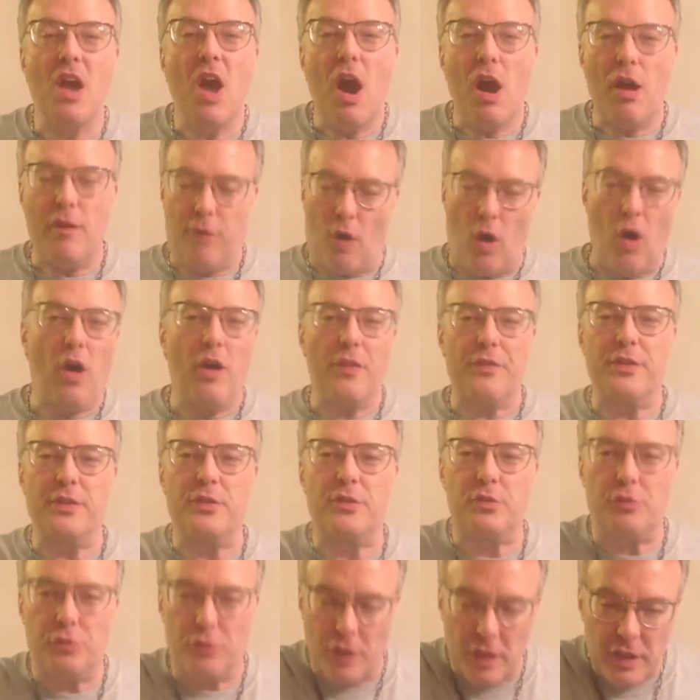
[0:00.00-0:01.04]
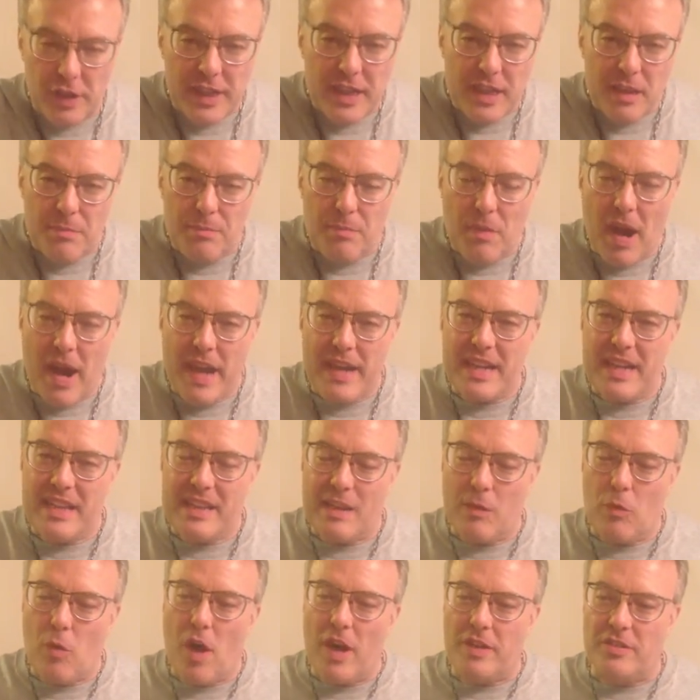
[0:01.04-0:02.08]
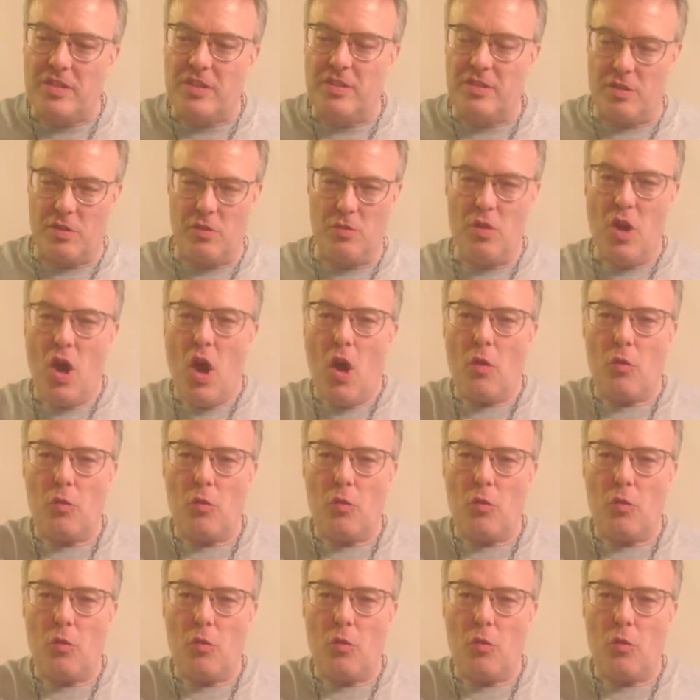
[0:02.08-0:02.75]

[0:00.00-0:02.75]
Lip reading: of all the drilling and mining they want to do